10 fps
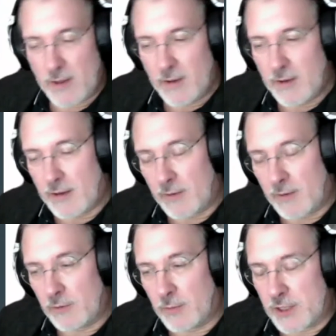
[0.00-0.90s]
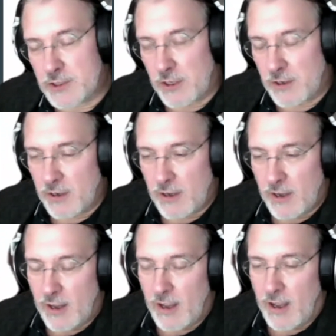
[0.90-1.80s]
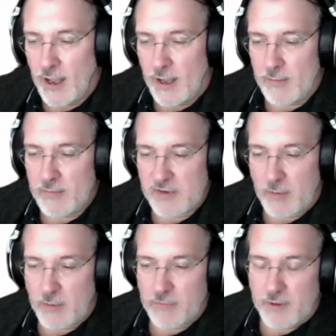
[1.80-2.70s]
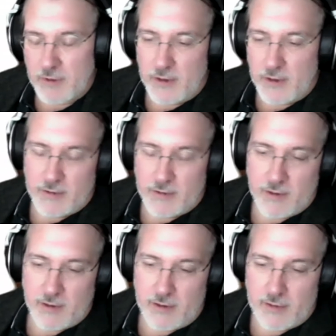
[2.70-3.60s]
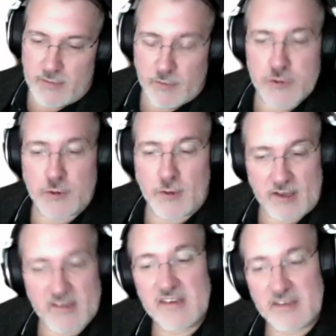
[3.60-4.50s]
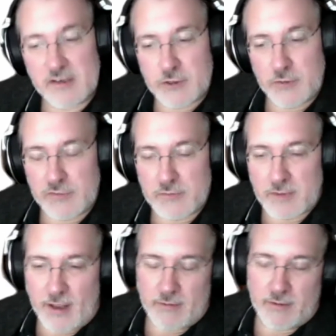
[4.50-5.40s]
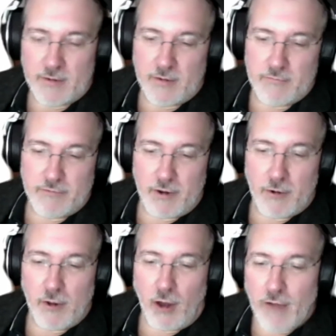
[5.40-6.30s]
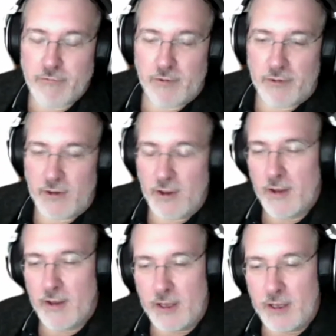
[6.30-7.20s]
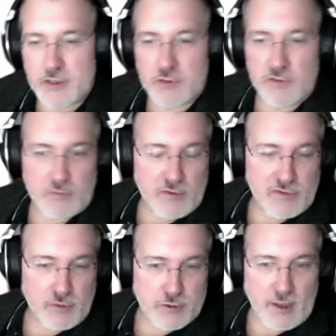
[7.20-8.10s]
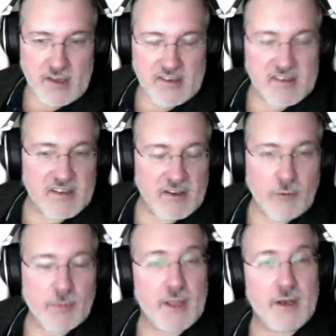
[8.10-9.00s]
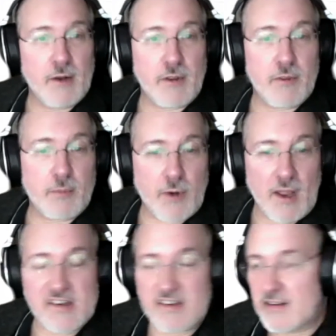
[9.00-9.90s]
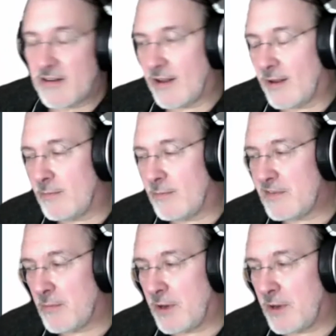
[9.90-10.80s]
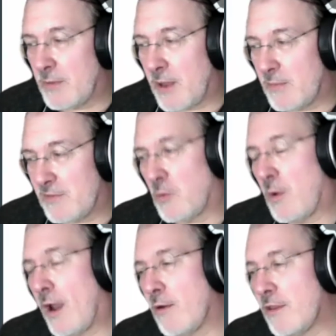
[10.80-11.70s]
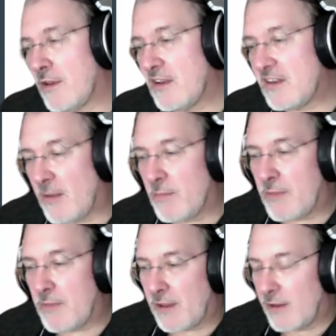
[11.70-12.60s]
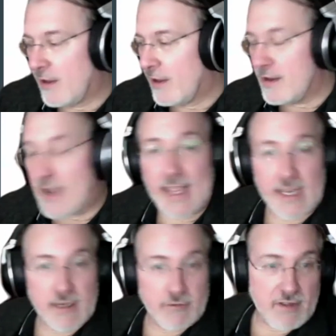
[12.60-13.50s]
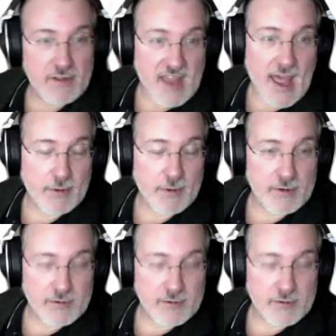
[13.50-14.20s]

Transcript: Now, you mentioned some of the social license issues. Now, very often issues with social licensing are played out in the press. Somebody becomes aware that something negative has happened.